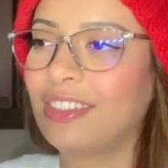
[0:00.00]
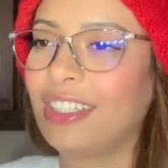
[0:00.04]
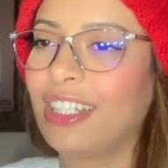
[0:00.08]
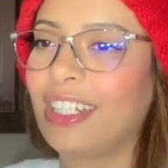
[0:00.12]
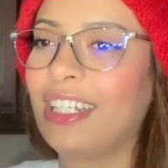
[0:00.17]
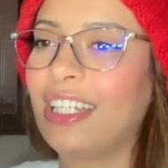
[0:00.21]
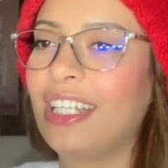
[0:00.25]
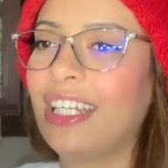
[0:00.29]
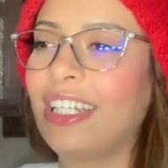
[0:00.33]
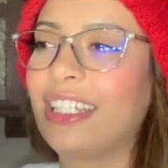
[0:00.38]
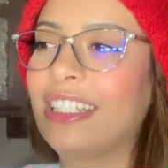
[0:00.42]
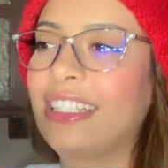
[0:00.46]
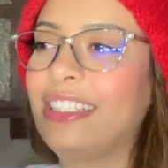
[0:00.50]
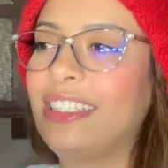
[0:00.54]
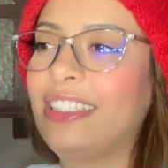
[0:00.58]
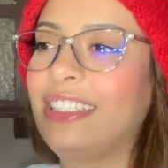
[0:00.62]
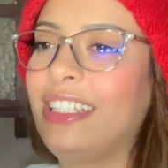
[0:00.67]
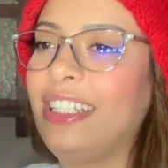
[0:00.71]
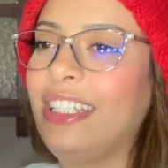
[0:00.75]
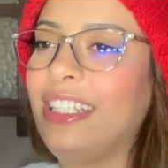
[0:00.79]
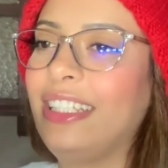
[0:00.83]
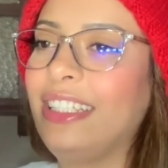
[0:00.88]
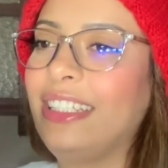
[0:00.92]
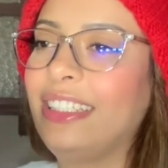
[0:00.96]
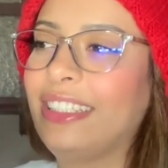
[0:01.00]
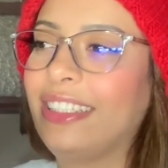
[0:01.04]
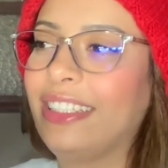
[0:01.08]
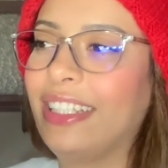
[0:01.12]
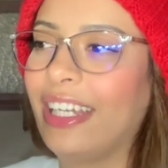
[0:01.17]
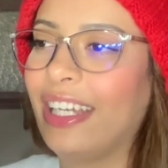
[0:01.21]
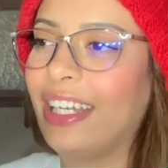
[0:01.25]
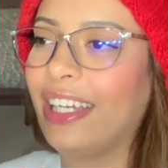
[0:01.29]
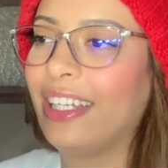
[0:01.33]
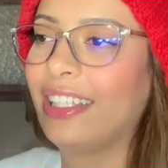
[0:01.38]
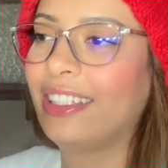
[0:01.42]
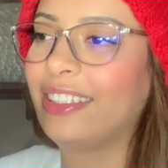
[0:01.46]
they're like cheese
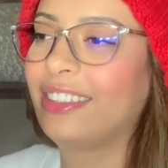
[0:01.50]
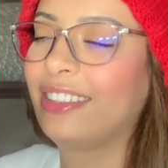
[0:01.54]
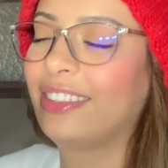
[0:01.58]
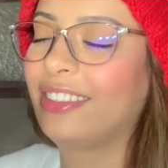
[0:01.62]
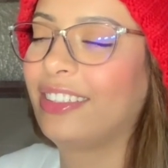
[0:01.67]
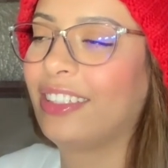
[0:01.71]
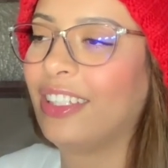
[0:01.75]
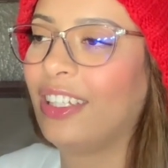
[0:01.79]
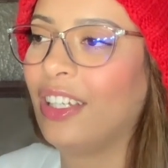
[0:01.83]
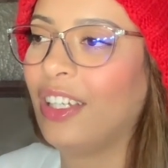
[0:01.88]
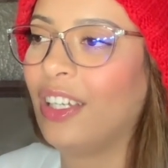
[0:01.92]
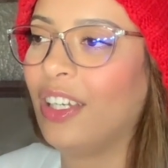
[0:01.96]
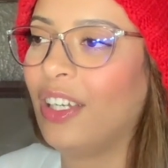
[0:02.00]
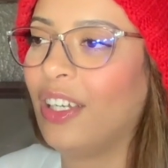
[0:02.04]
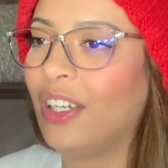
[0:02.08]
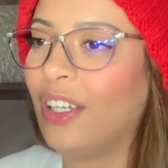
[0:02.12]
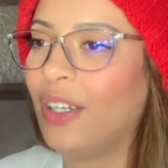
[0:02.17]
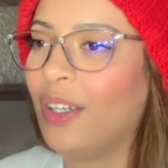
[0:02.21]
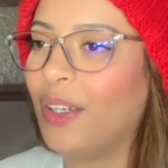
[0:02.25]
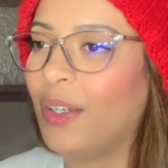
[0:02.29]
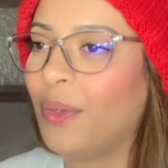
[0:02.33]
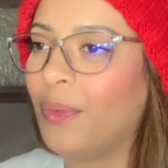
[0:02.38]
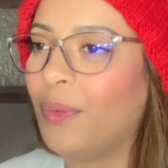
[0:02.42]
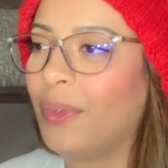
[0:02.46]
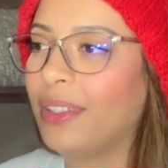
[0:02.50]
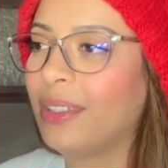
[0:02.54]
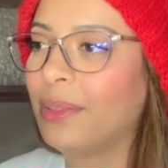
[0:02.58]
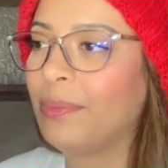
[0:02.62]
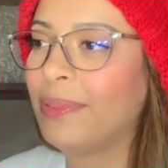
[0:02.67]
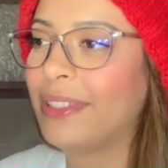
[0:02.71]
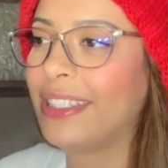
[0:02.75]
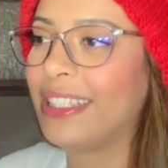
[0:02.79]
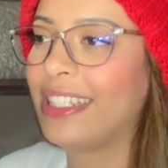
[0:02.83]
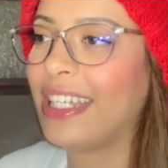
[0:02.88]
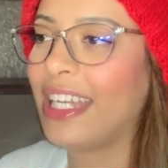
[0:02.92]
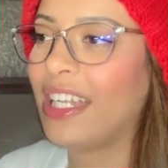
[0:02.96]
us with
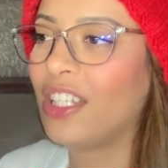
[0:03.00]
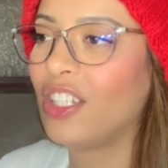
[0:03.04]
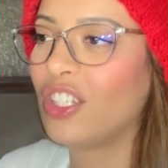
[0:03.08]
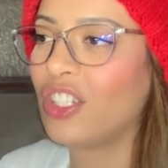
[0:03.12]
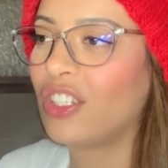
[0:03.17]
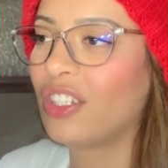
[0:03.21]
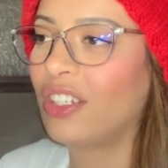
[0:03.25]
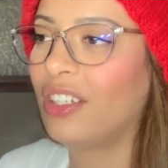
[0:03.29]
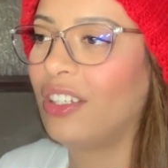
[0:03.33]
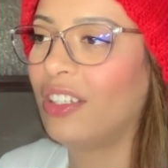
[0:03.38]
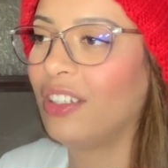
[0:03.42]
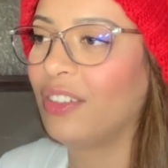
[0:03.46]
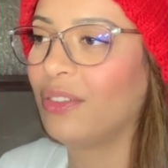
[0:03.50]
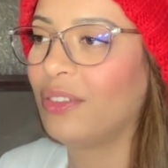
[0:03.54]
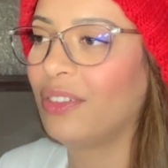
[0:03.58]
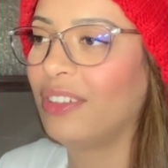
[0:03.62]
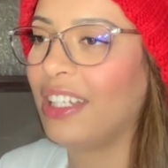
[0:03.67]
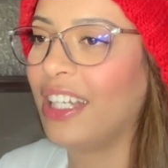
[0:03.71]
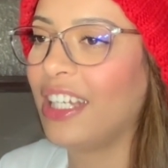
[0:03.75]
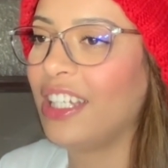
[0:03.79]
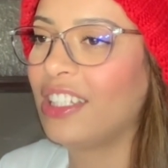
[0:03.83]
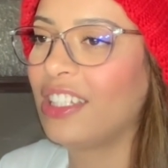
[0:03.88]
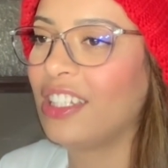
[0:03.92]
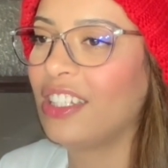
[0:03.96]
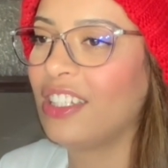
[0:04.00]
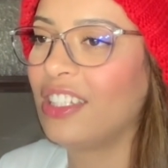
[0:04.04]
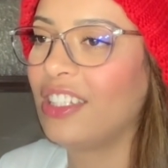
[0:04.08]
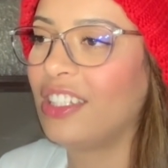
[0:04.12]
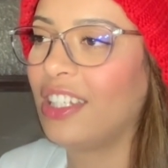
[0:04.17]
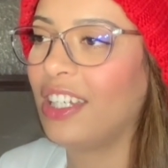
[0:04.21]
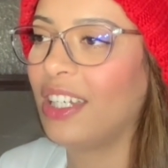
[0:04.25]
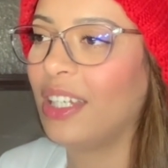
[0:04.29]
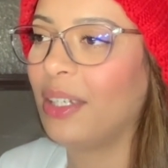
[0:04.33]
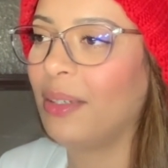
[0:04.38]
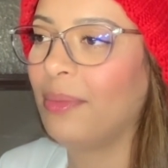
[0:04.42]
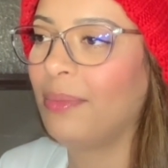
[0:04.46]
a potential
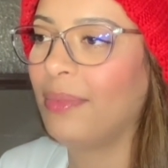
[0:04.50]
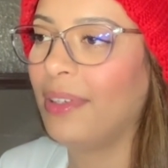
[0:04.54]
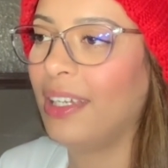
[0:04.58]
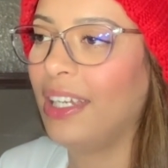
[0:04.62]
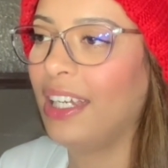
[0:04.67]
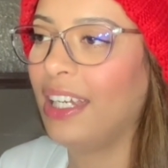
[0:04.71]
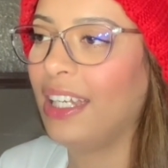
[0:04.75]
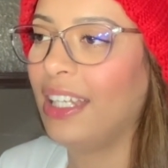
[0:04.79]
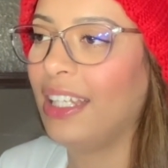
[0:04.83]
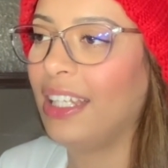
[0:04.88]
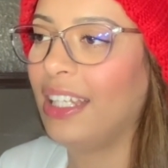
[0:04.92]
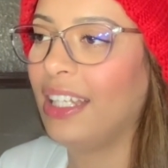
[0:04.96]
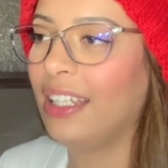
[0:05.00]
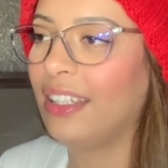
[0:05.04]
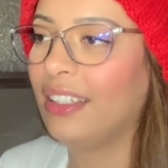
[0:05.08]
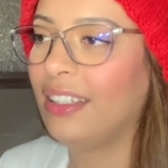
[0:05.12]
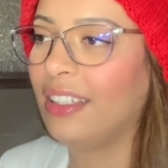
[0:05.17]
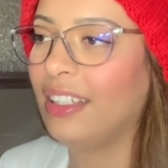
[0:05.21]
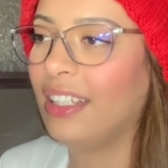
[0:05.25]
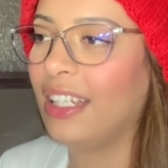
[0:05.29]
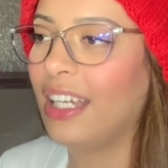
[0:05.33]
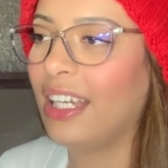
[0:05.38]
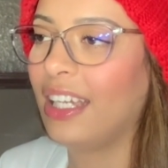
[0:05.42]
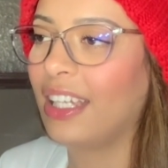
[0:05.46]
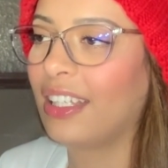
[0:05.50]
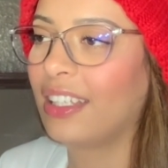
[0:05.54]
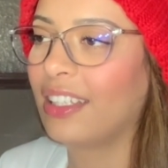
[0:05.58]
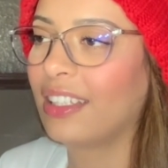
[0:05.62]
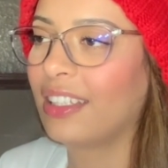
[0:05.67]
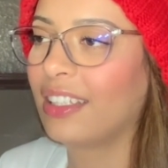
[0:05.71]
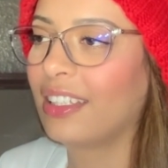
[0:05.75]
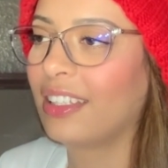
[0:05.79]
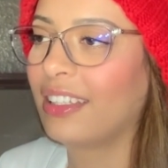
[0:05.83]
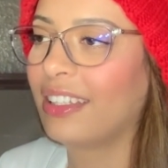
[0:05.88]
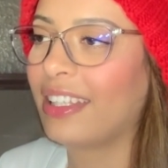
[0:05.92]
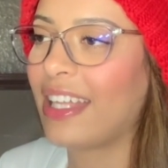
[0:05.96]
relationship and like
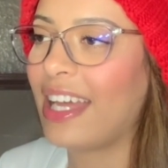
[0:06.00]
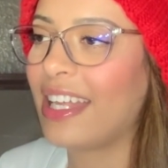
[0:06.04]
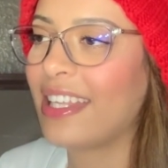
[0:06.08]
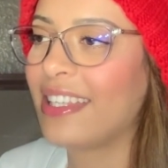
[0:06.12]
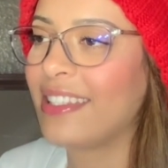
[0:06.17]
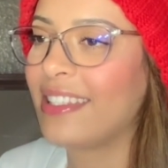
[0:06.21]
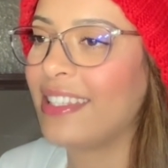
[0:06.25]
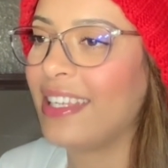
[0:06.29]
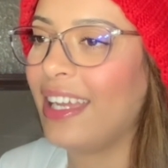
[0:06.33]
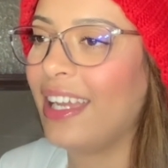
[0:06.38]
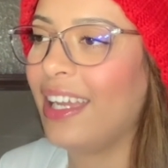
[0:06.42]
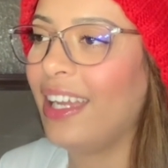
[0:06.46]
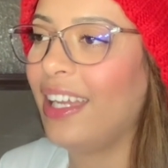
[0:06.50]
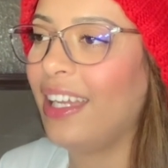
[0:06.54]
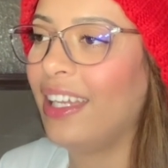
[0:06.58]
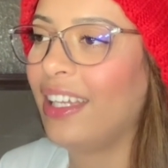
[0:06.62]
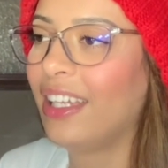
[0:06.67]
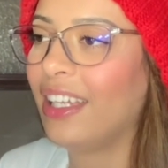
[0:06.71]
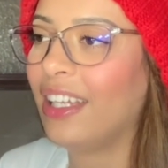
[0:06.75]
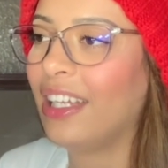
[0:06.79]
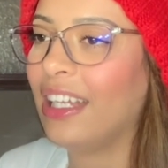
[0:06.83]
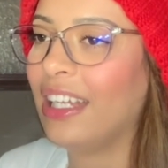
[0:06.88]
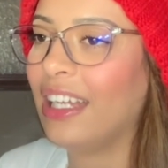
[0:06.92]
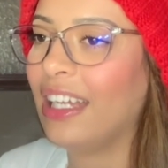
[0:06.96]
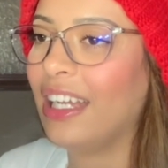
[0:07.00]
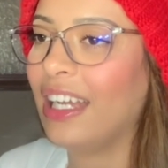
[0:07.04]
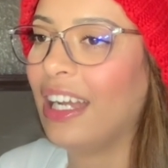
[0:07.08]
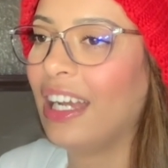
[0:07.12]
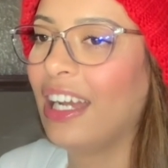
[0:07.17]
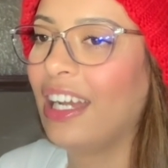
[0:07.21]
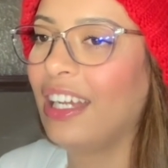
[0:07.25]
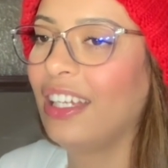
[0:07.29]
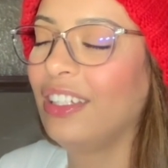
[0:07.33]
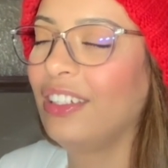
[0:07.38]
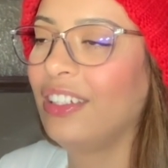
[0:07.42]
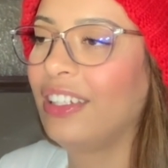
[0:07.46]
that's it.
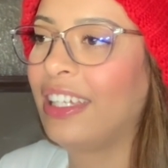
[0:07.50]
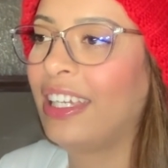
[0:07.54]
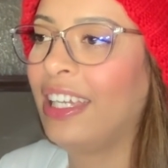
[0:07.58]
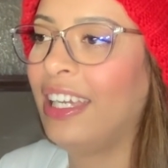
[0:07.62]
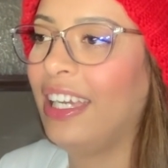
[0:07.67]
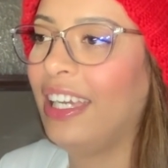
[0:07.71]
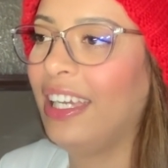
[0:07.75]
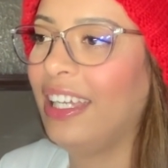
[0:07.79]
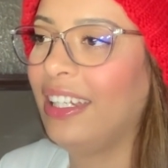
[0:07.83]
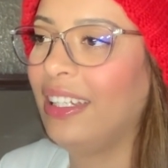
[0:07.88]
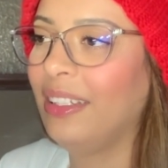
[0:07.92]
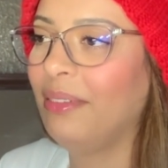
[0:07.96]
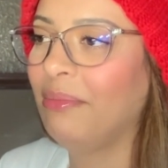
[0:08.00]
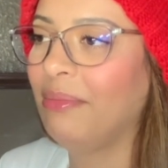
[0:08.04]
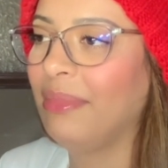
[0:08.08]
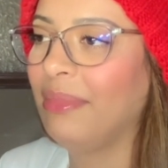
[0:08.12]
Are you kidding